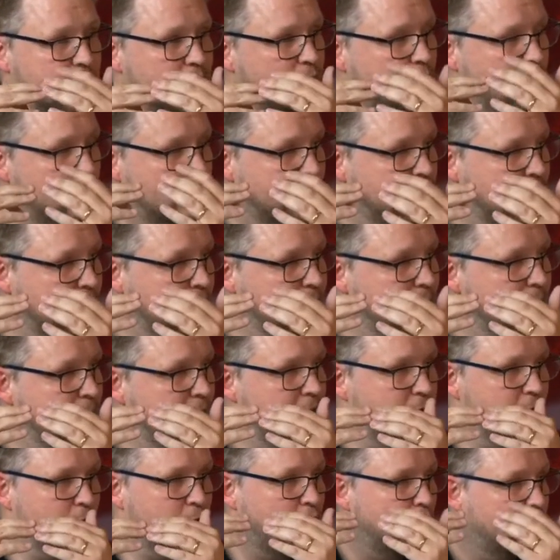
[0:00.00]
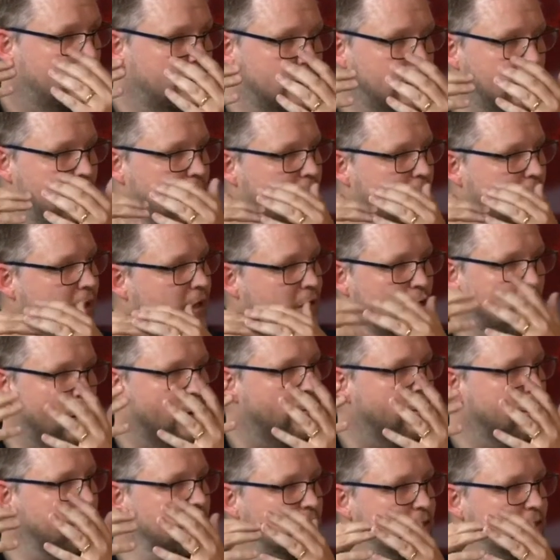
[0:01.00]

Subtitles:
whatever, the carbon